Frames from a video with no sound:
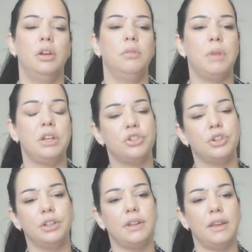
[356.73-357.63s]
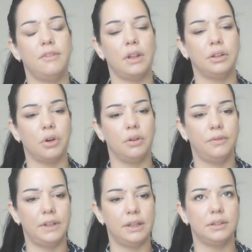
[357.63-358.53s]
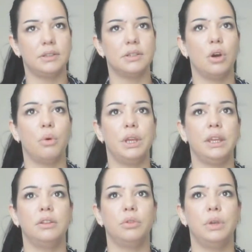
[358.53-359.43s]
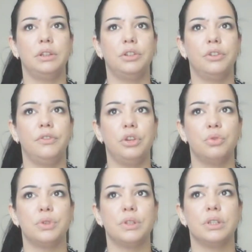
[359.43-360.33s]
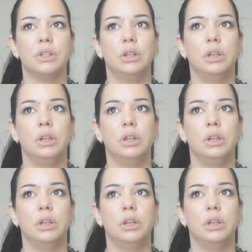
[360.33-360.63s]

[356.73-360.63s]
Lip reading: made sure that I felt confident going into interviews.